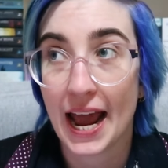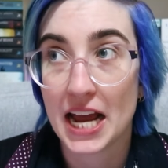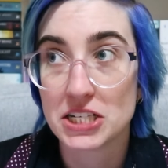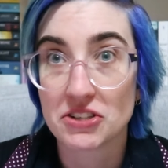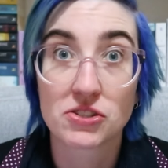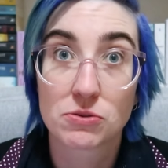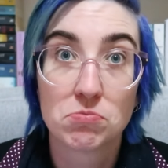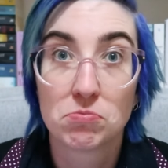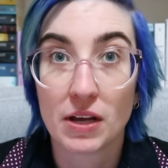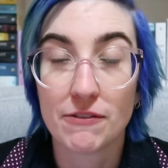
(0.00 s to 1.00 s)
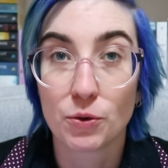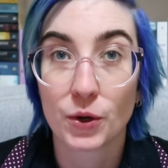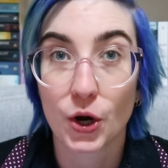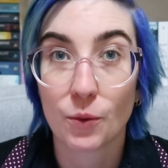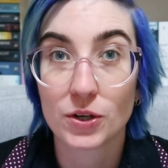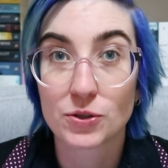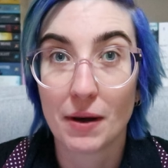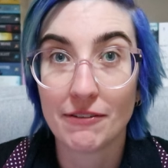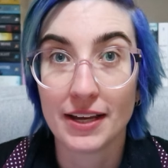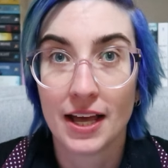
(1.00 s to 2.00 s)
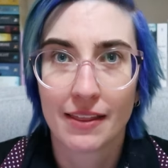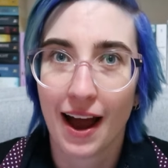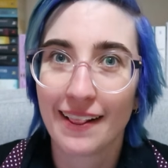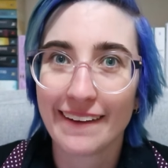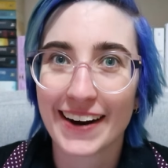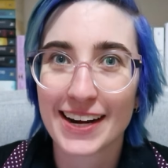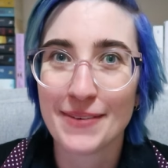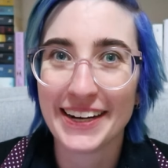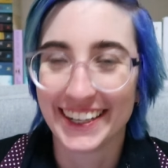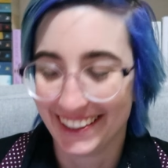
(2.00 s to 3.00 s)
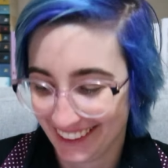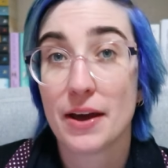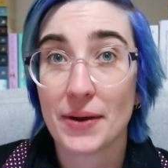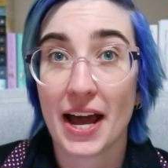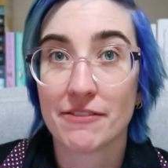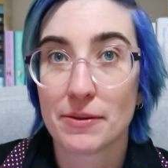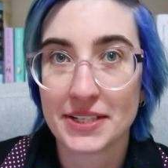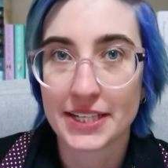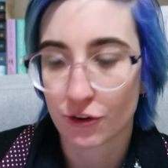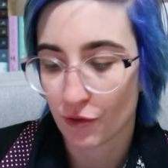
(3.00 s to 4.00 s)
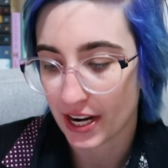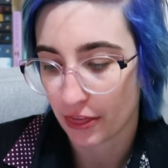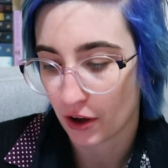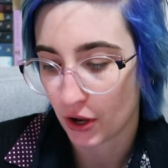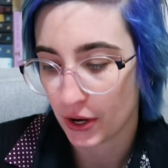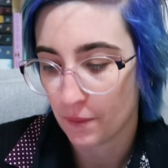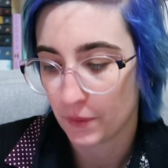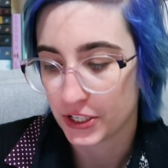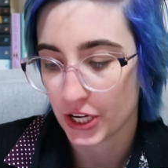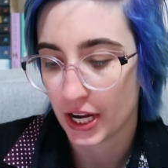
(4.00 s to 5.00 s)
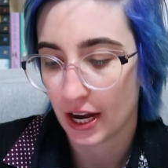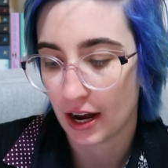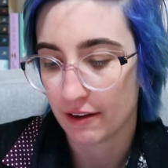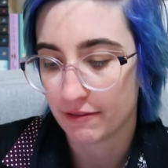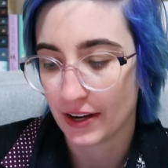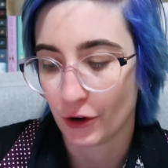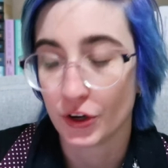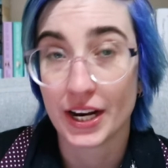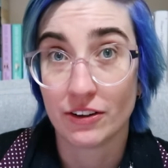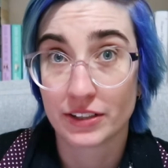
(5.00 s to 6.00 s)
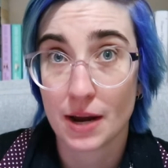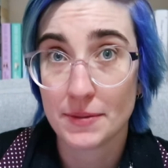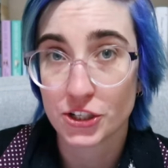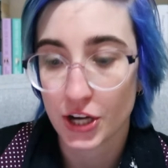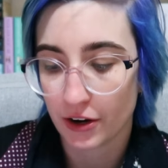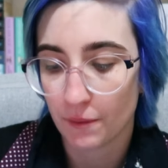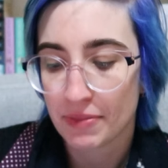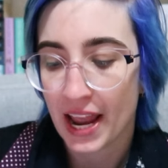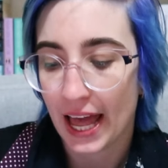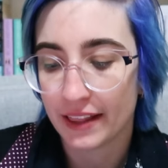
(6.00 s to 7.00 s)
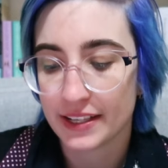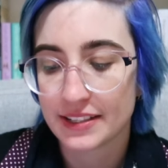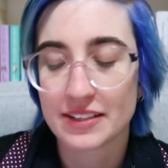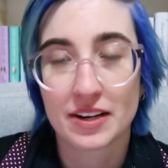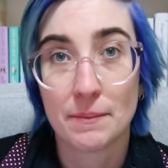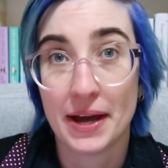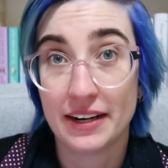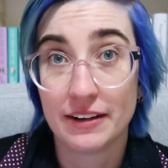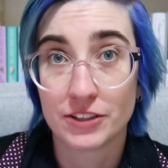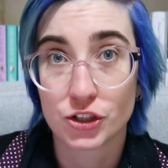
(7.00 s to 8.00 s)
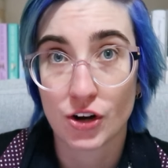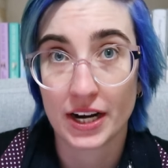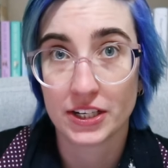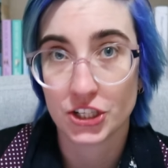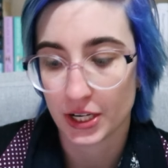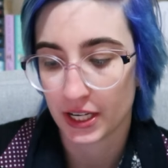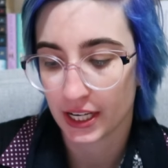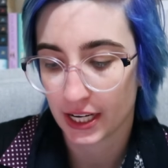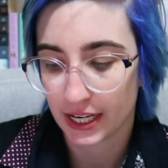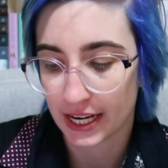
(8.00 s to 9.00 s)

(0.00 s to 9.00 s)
And it's, if you want to go watch Buffy, they highly recommend it. Then we have the Mystic Readathon, which I found on Nell Diamond's channel, and this is a competitive and strategy